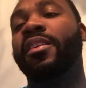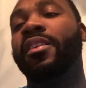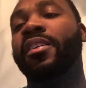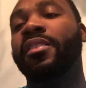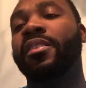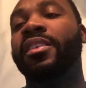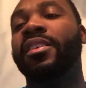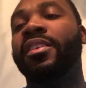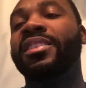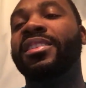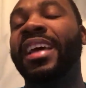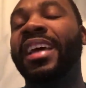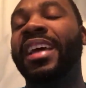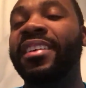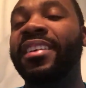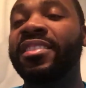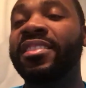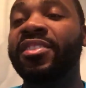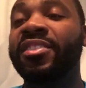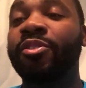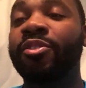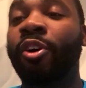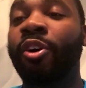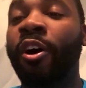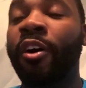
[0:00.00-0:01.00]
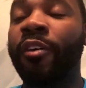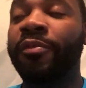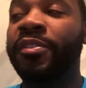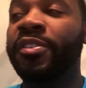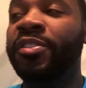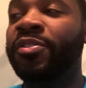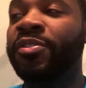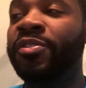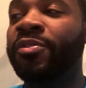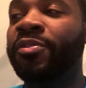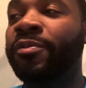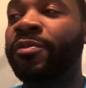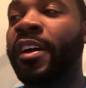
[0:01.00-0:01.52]
the Titans
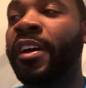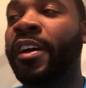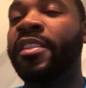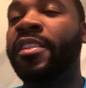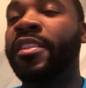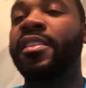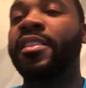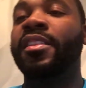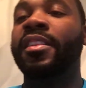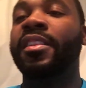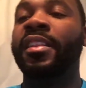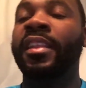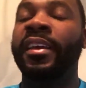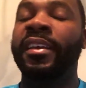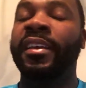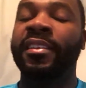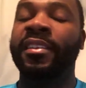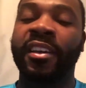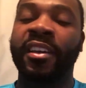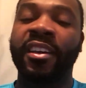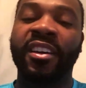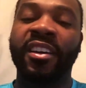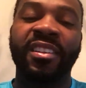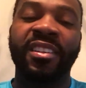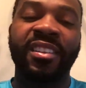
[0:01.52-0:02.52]
offense run like they are